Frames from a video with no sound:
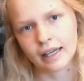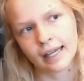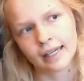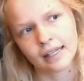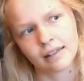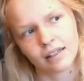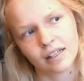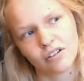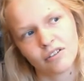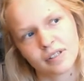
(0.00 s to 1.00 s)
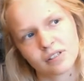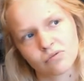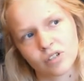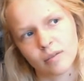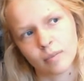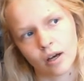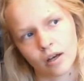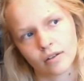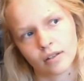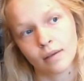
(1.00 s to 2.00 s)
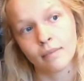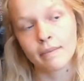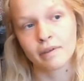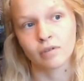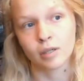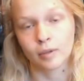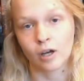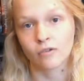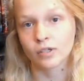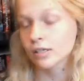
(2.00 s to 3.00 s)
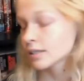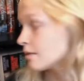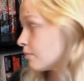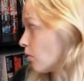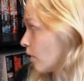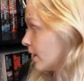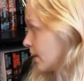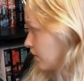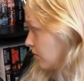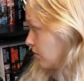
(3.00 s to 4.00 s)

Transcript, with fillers: And I don't know if it's rebirth. It might be rebirth because at some point,